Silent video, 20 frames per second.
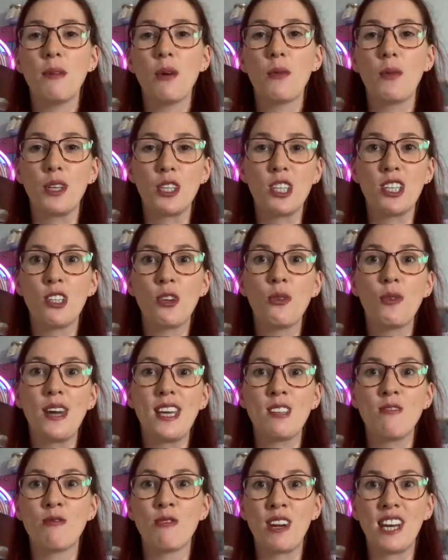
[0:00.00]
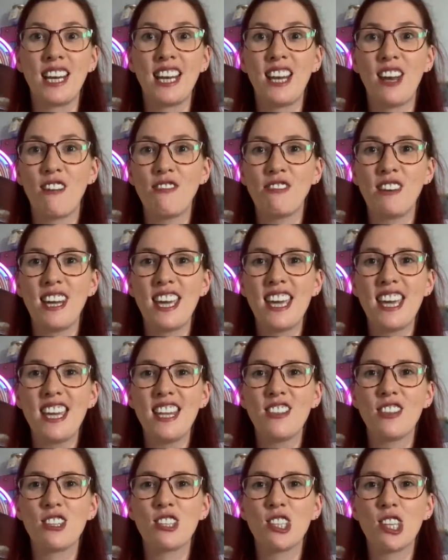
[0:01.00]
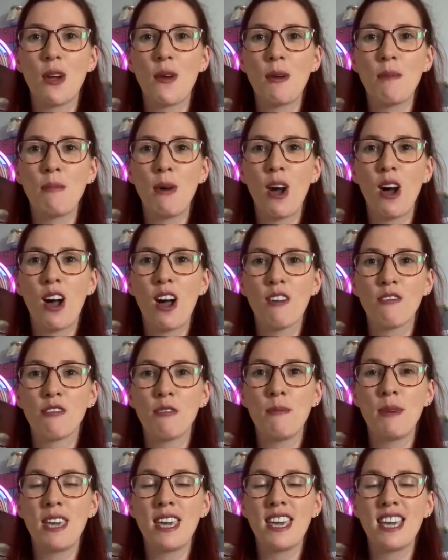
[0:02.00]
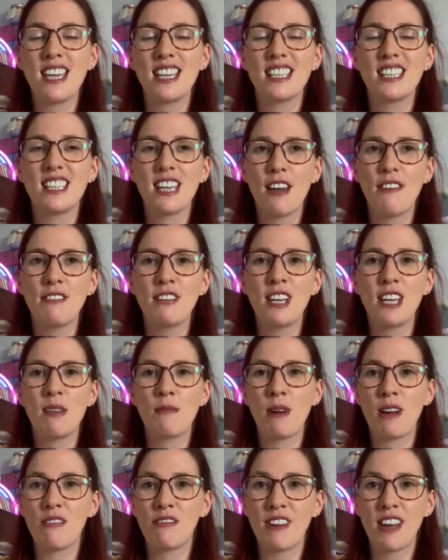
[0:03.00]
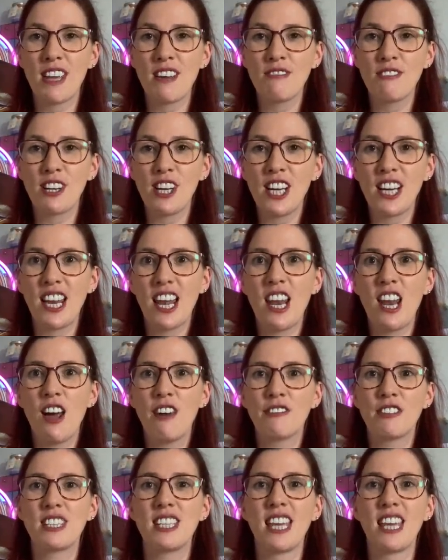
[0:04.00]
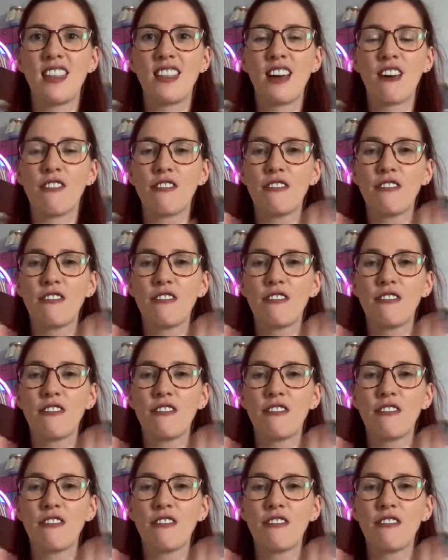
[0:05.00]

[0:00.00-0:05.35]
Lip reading: which is always really lovely. The sewing part for me is definitely my favourite and I love seeing that